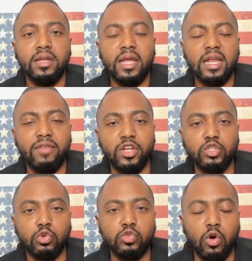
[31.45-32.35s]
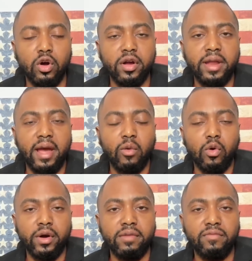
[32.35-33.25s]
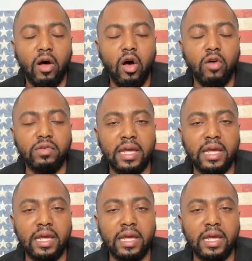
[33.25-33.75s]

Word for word: the individuals were that were involved